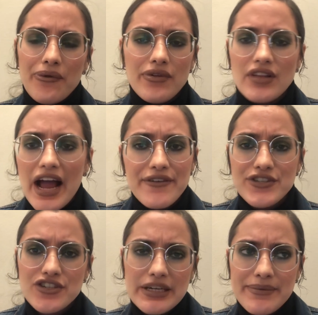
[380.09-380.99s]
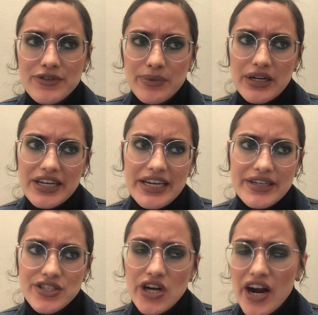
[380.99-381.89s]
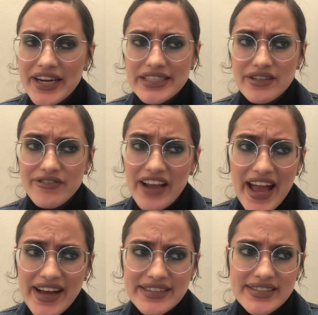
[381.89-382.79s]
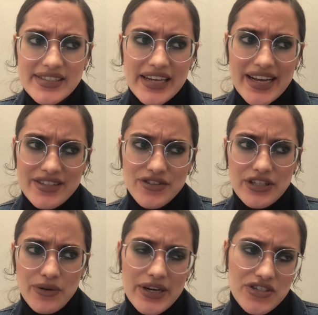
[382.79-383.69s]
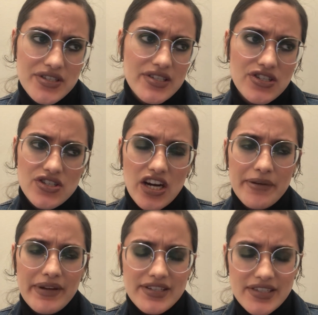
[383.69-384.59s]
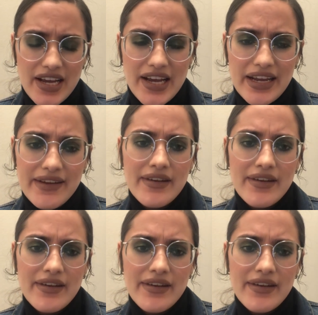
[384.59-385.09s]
live streams where he's talking to fans and answering the questions and just talking about his day,